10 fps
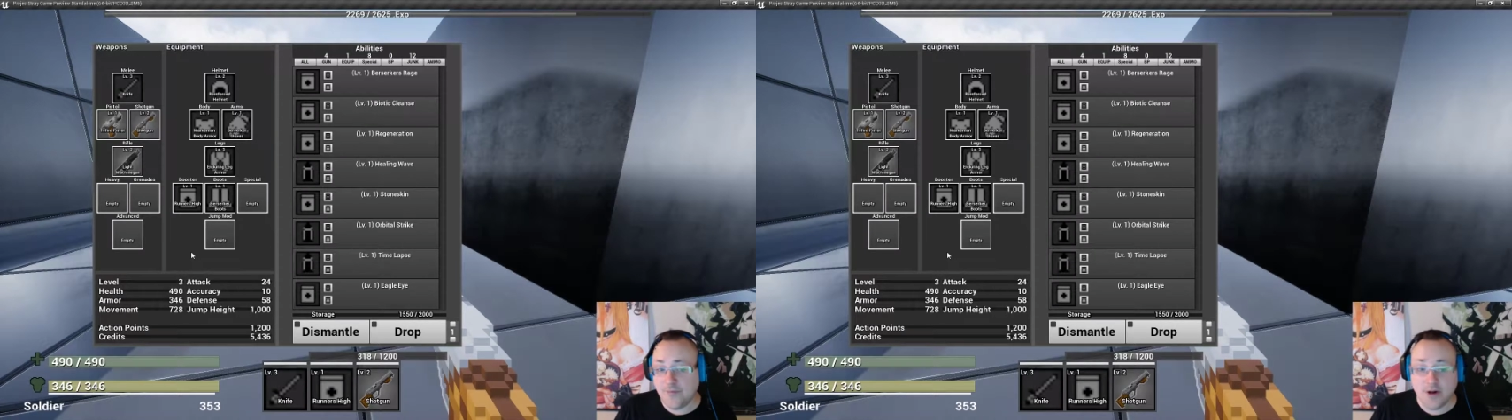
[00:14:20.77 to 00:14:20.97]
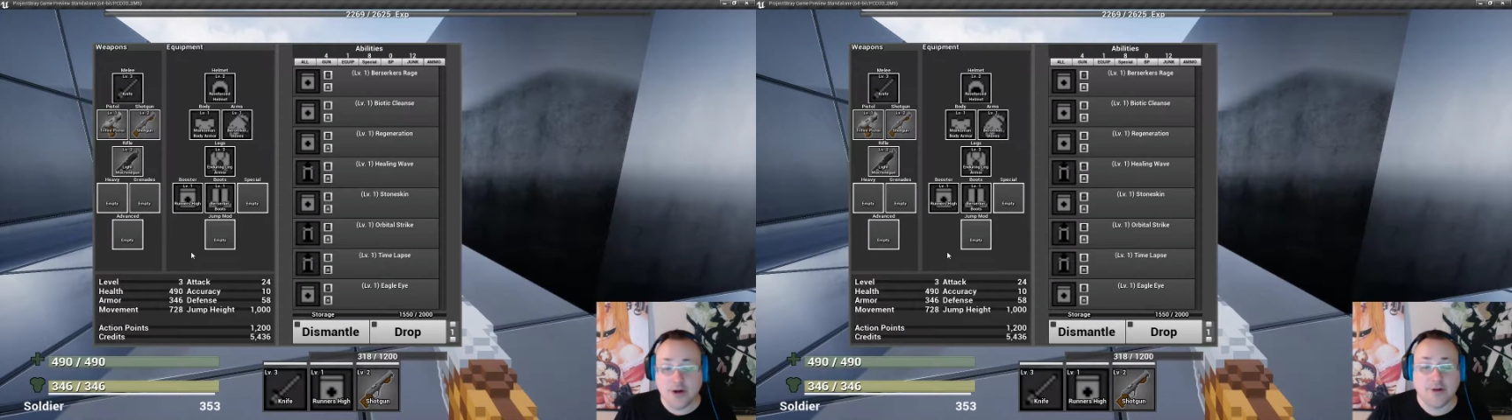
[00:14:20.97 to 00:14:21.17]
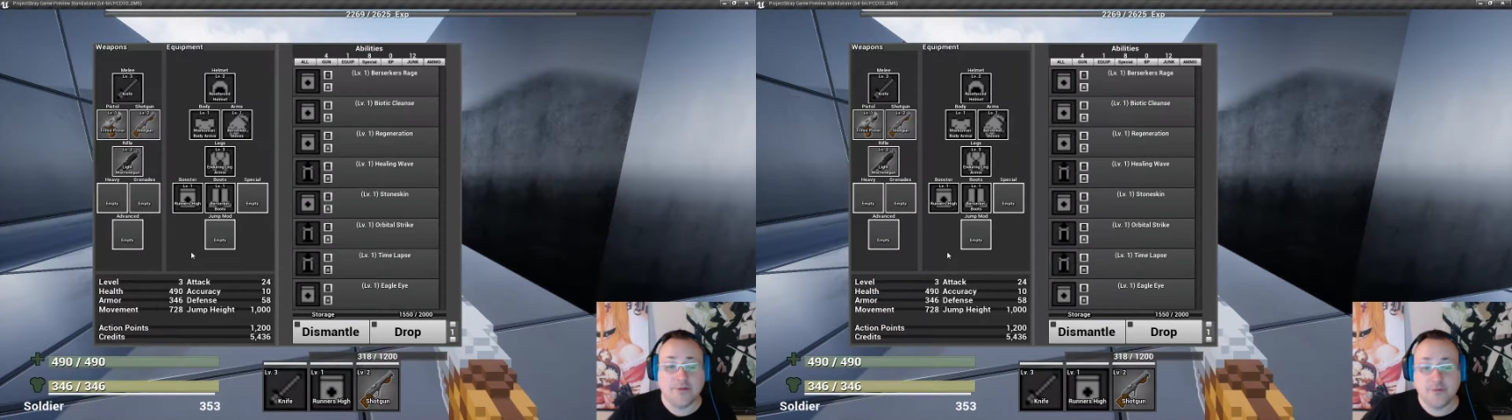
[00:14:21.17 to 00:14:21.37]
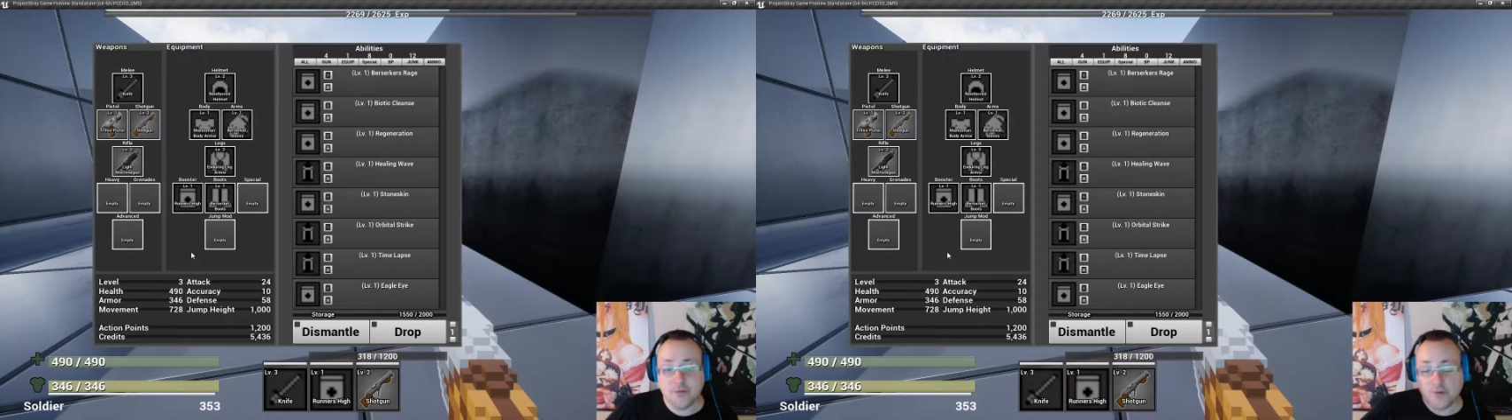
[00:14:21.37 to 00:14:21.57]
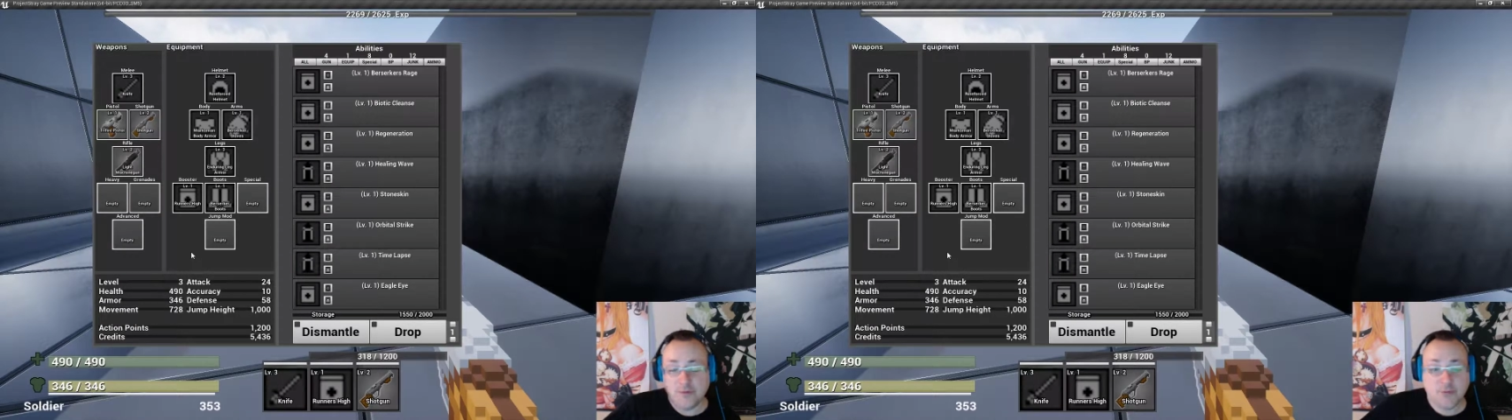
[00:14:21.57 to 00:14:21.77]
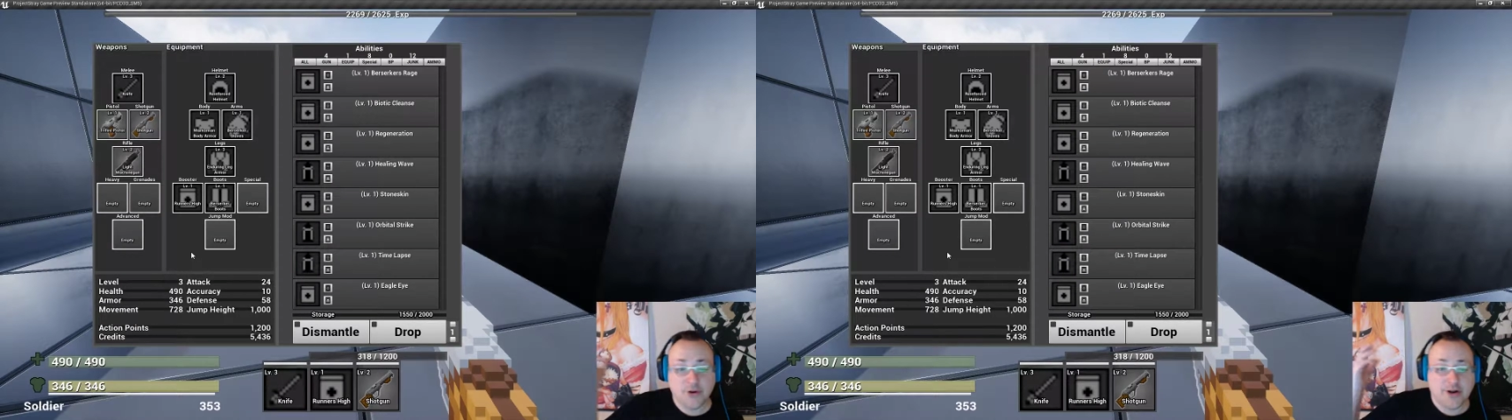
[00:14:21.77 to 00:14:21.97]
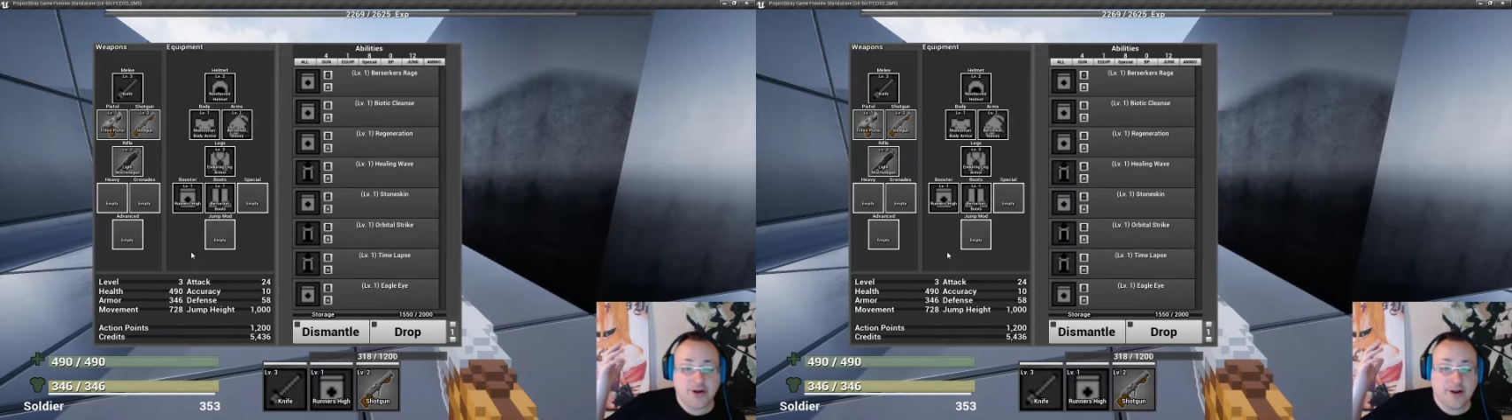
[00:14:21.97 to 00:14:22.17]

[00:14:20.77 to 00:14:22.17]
but it,